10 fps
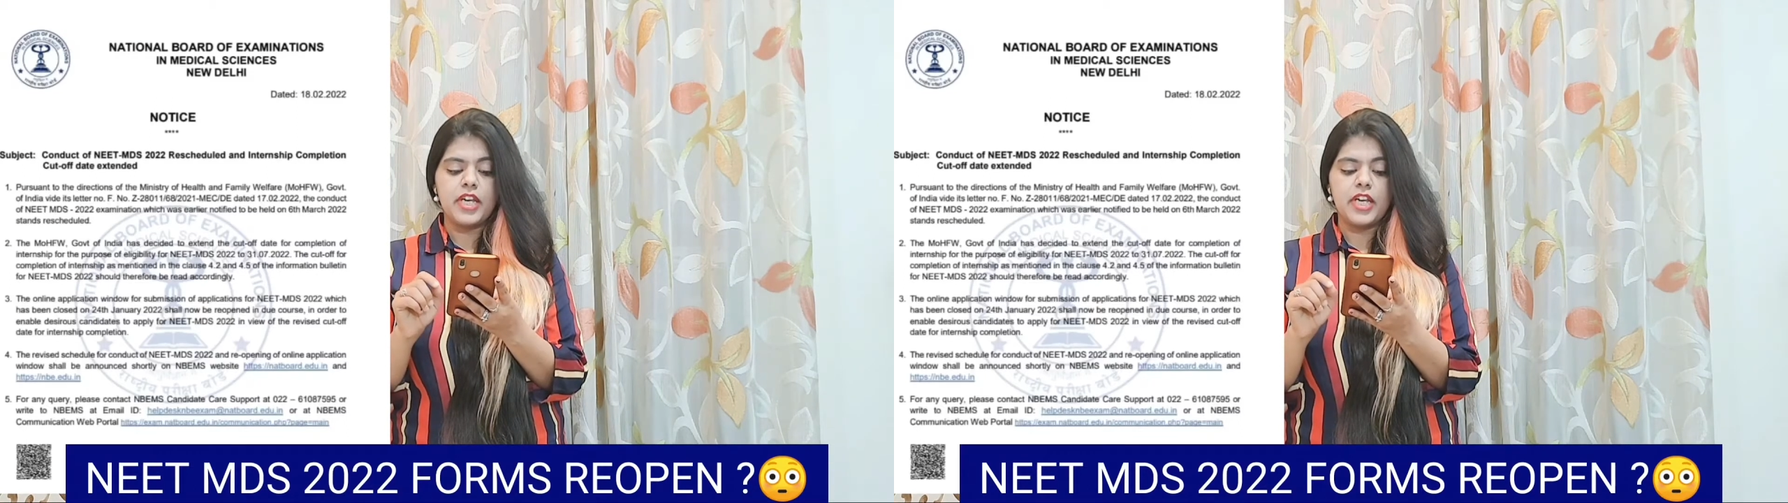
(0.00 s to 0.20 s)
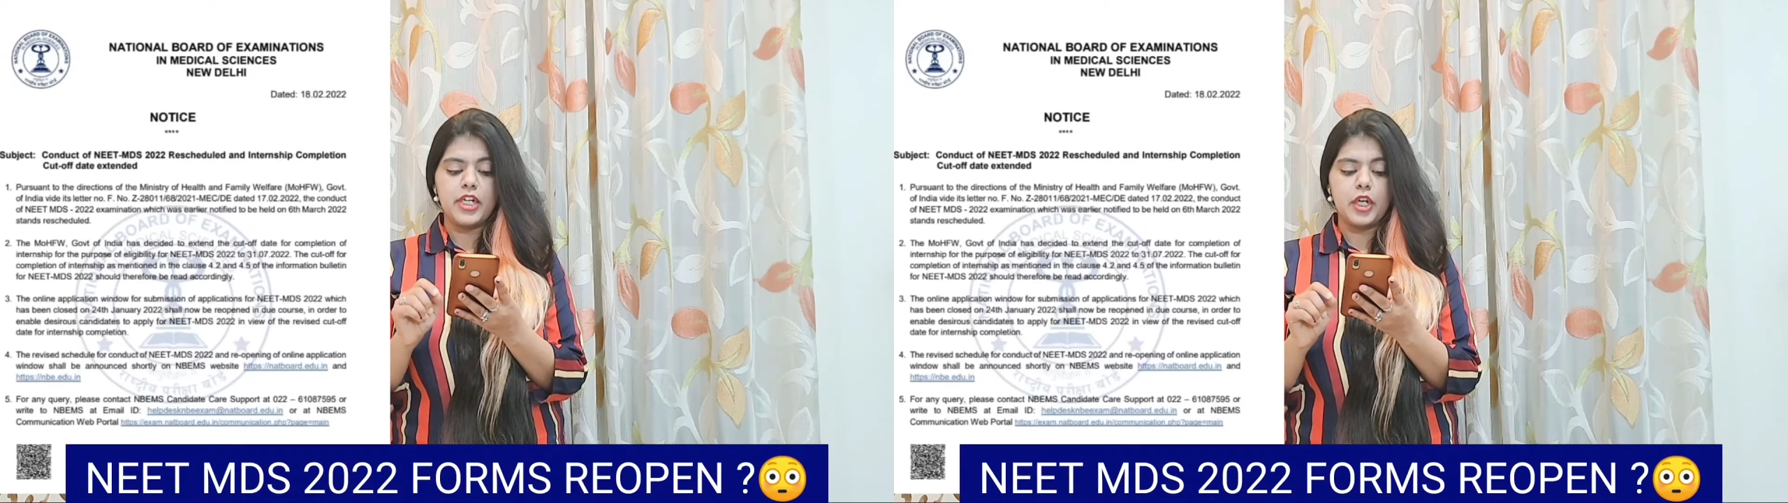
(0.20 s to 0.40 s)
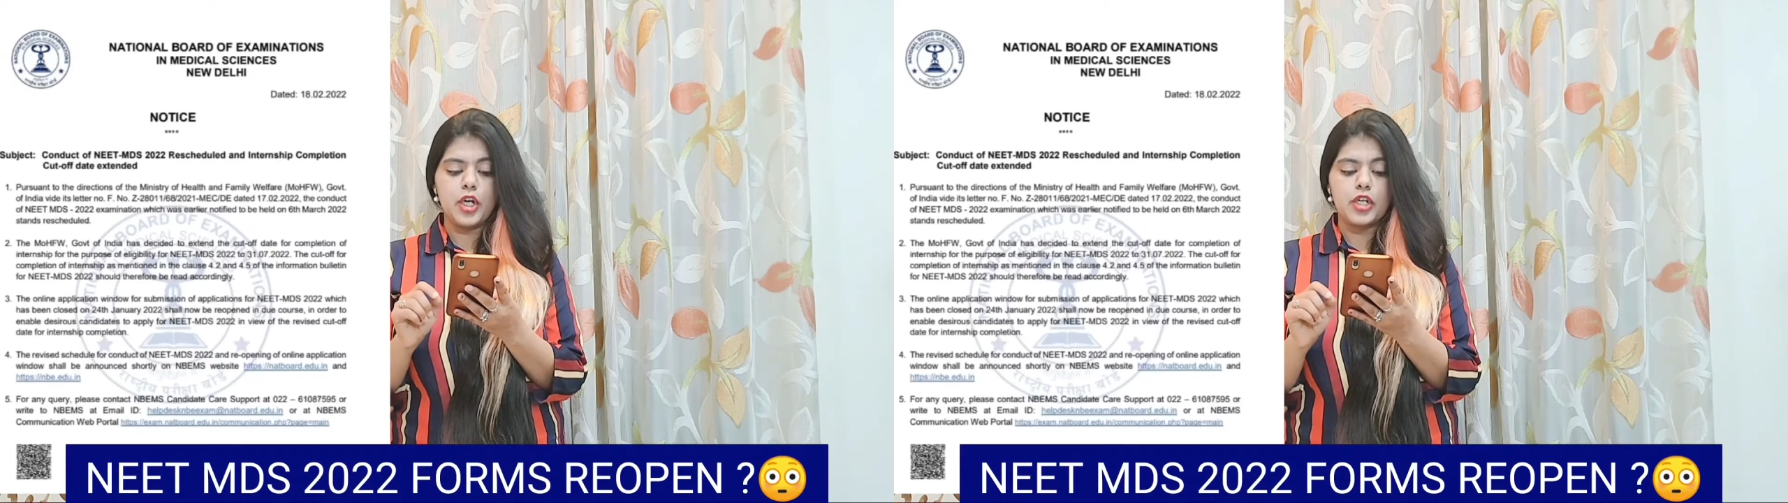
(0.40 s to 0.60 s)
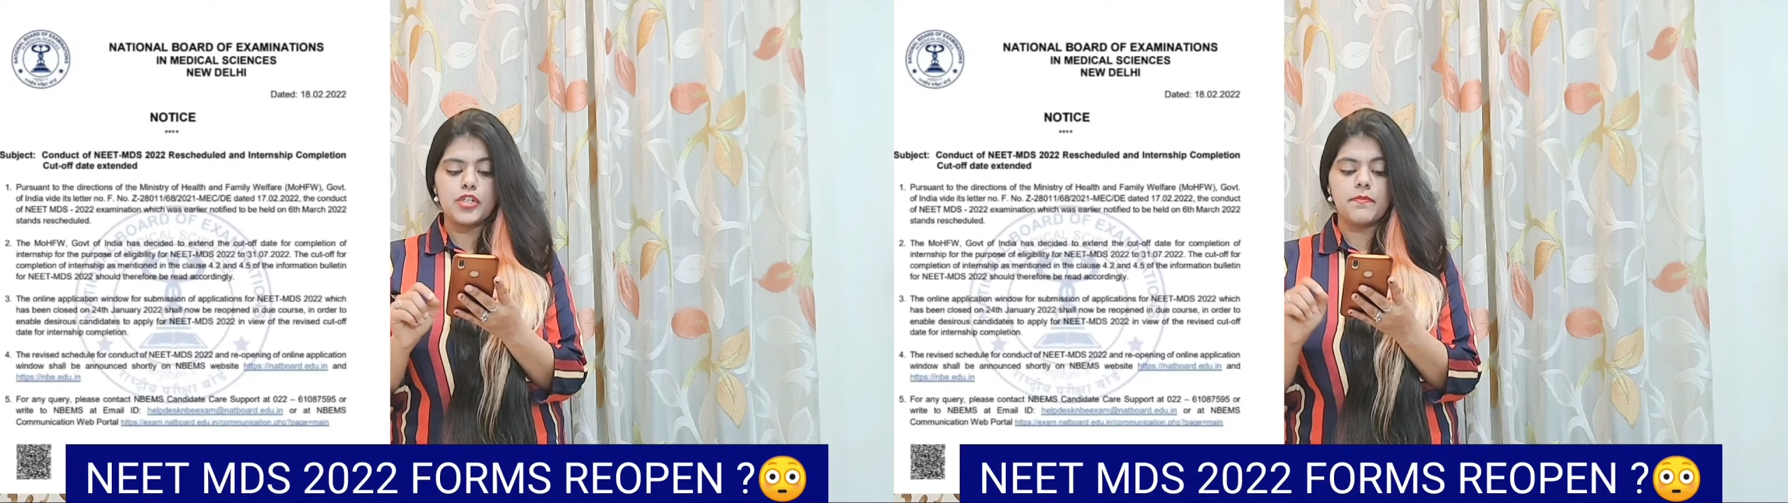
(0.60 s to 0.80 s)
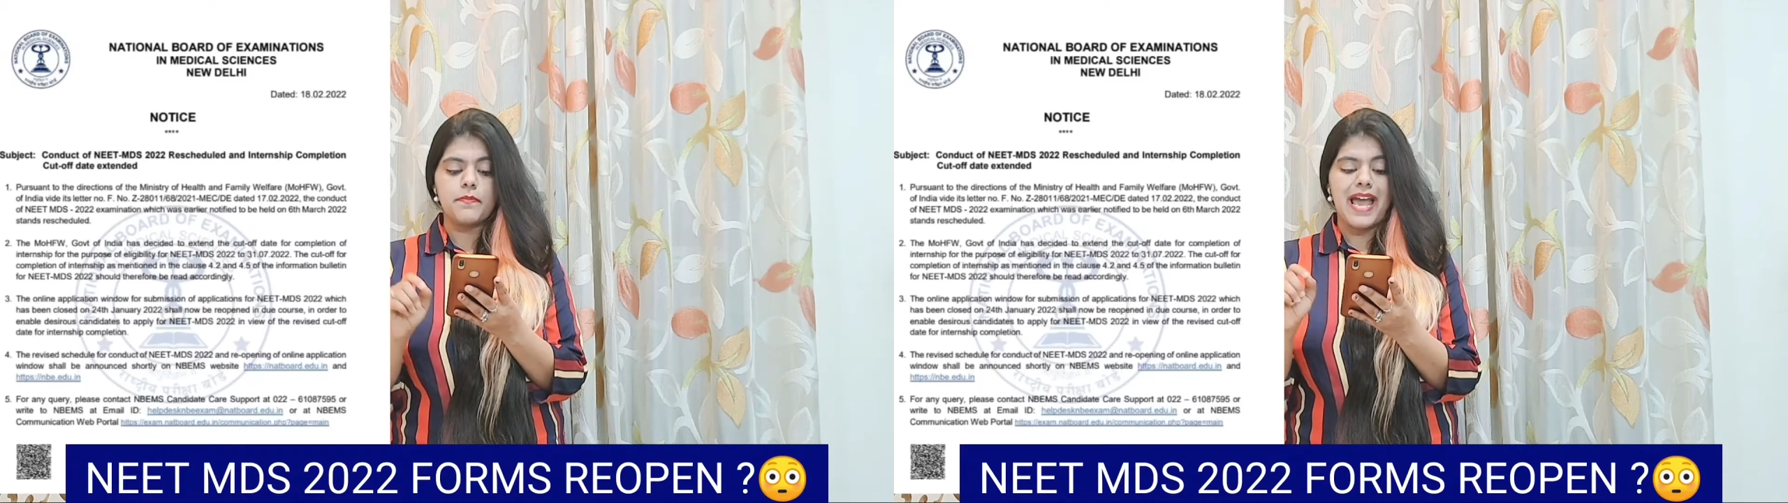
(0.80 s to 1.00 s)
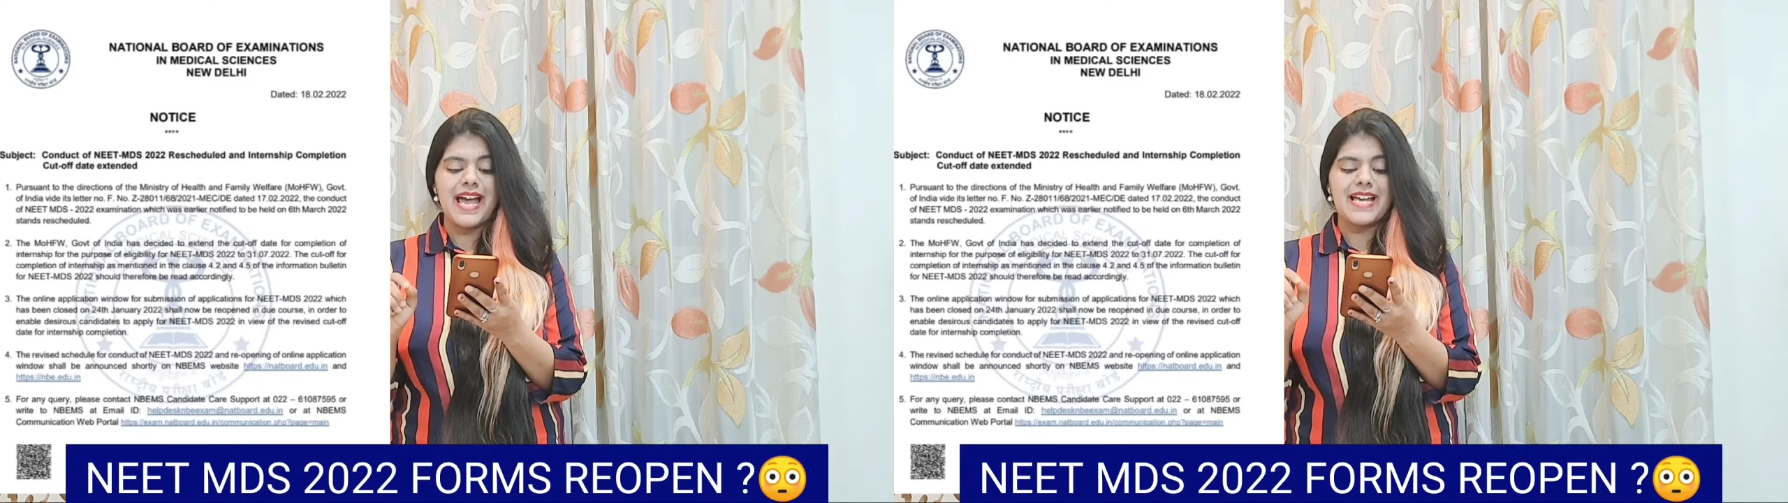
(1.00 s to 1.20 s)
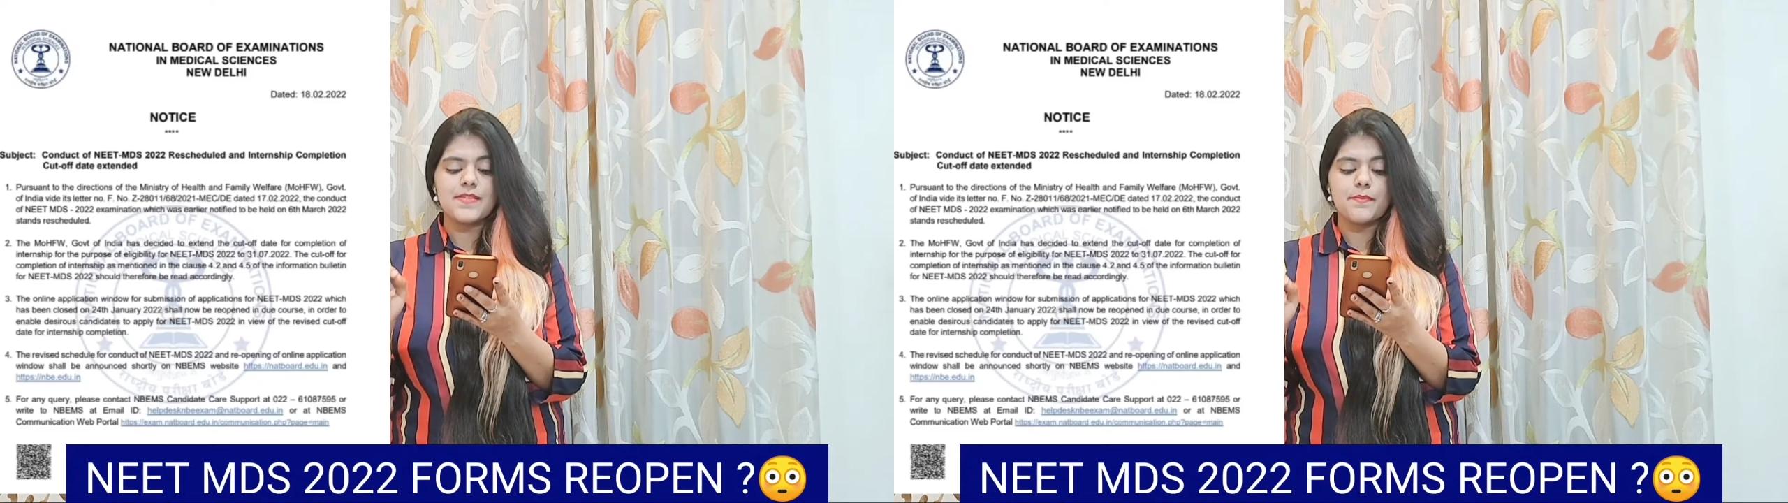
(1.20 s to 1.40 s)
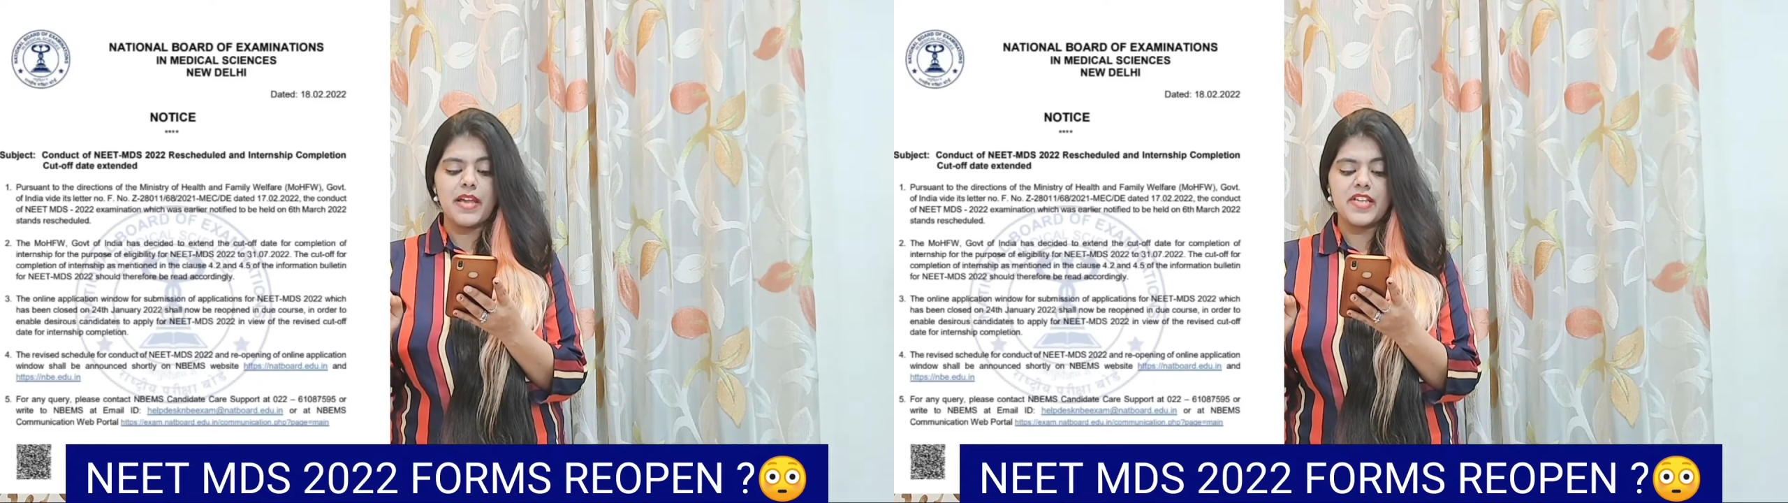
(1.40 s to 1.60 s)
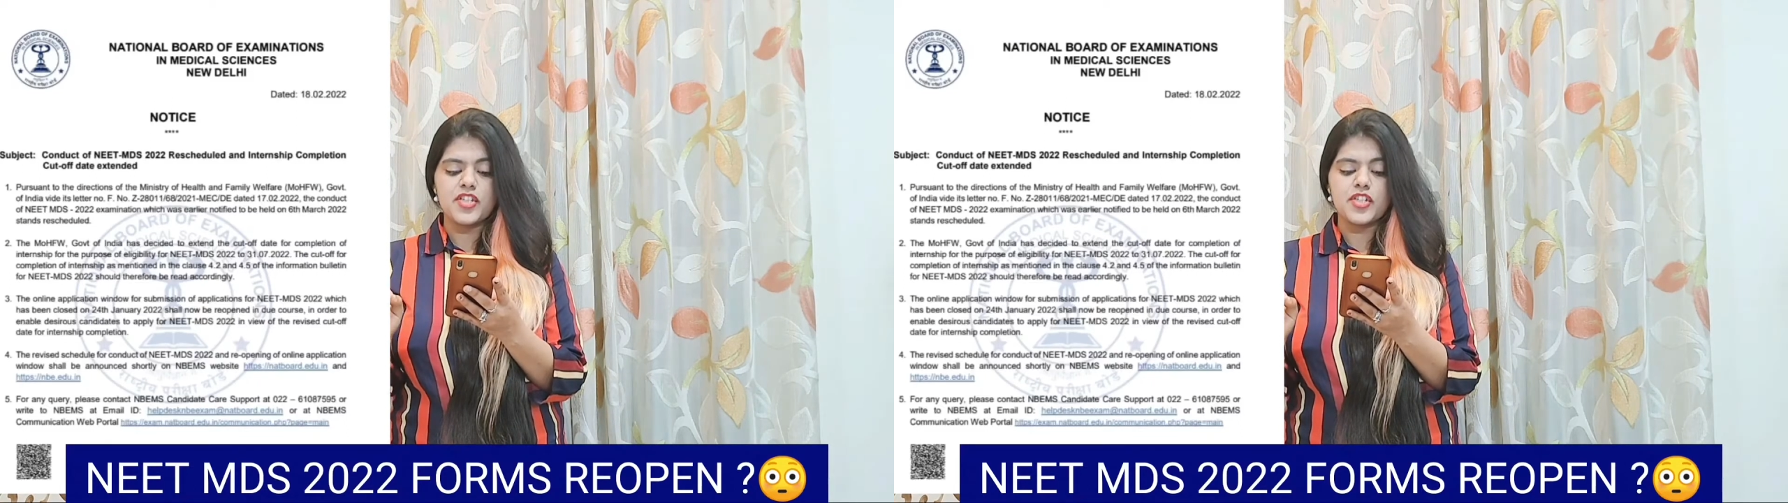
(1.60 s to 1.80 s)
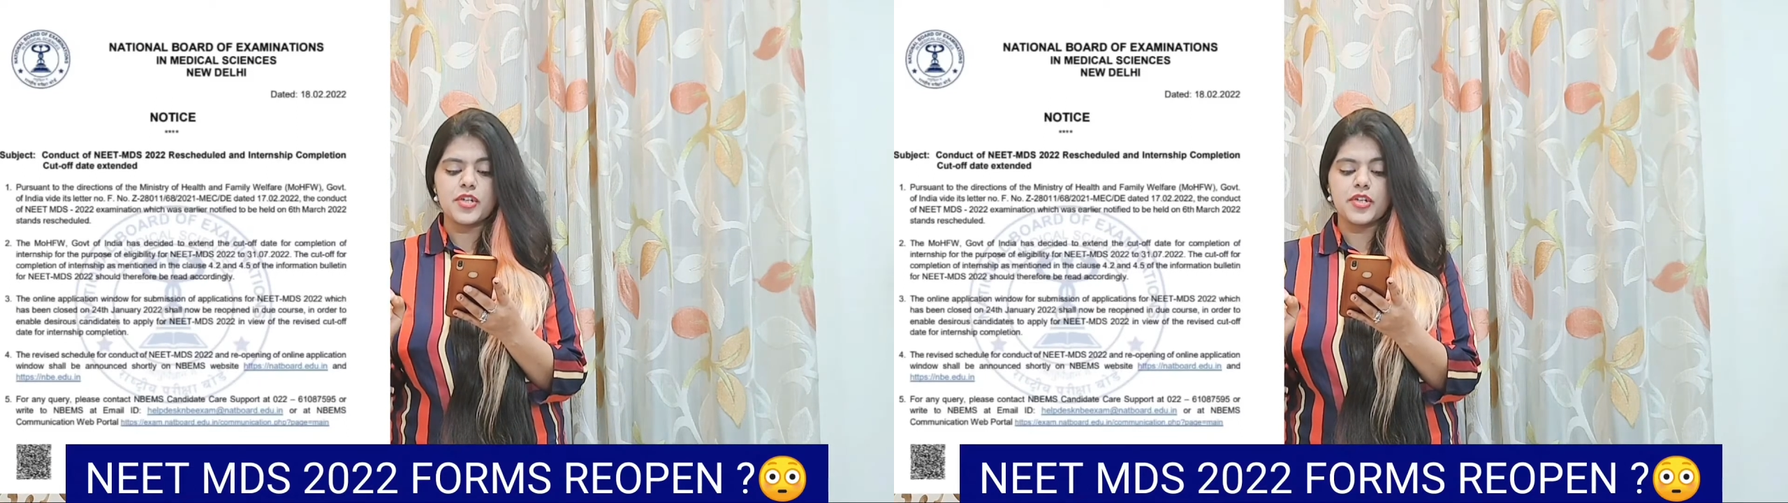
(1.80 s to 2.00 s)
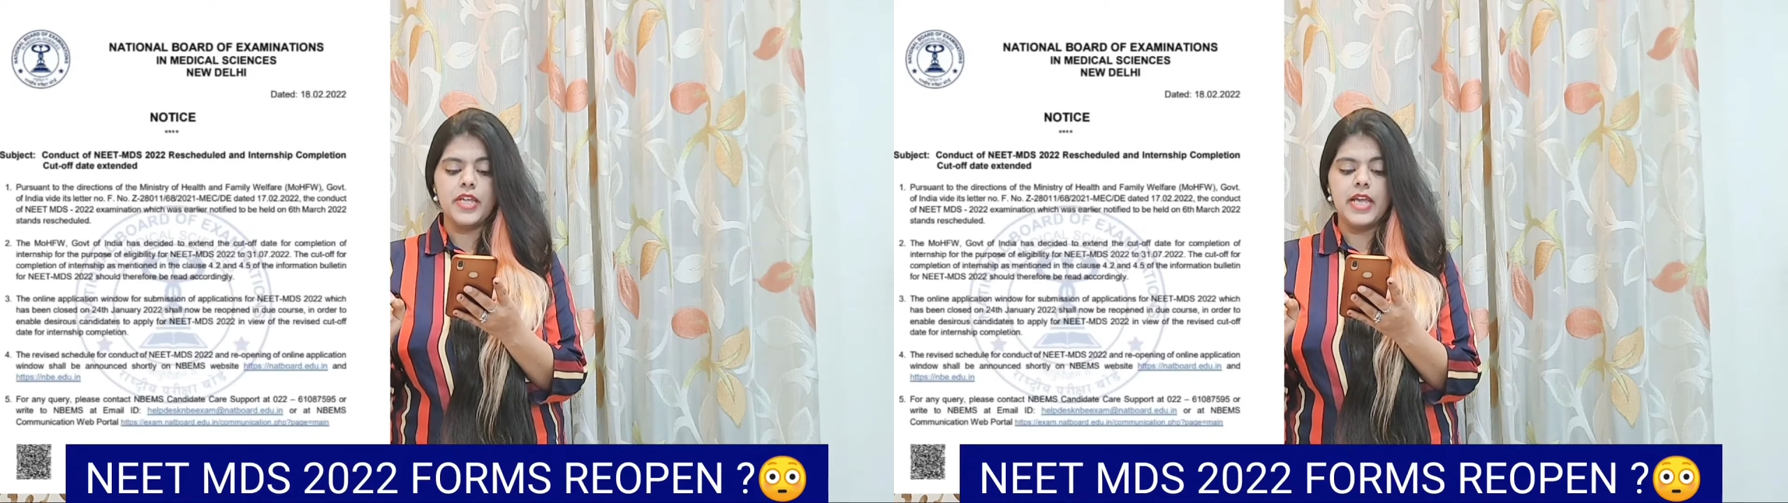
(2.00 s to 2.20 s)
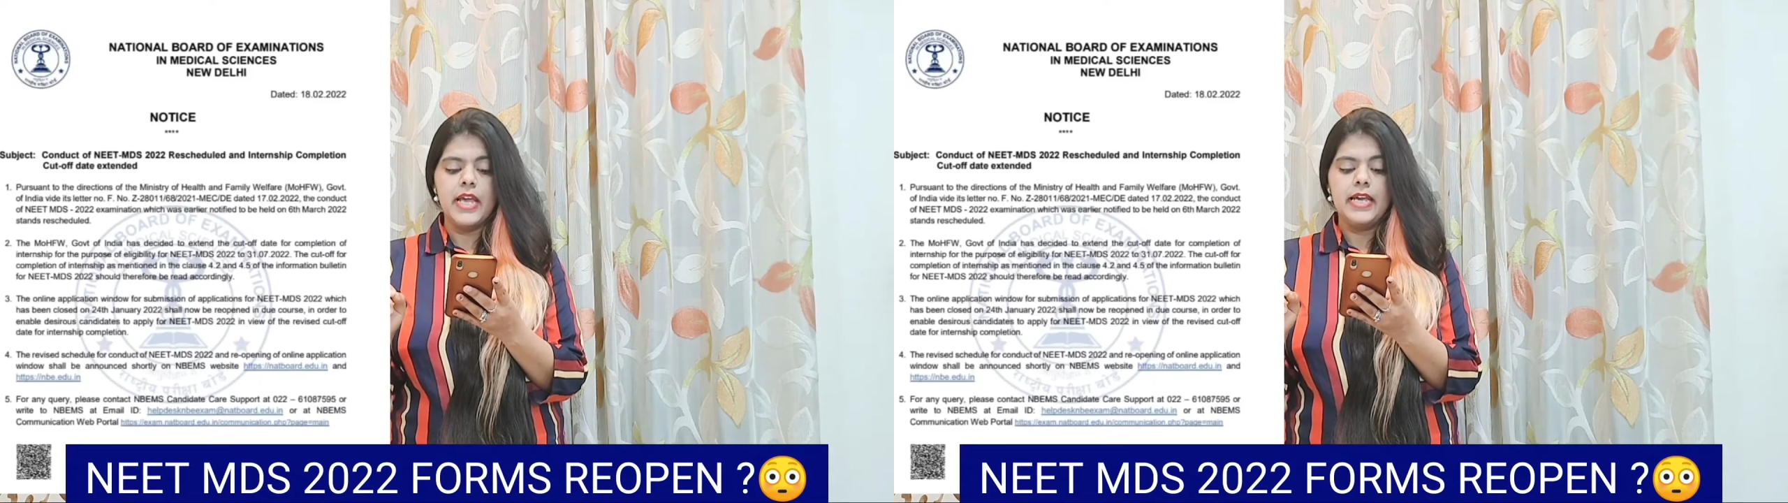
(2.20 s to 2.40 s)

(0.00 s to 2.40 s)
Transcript: internship as mentioned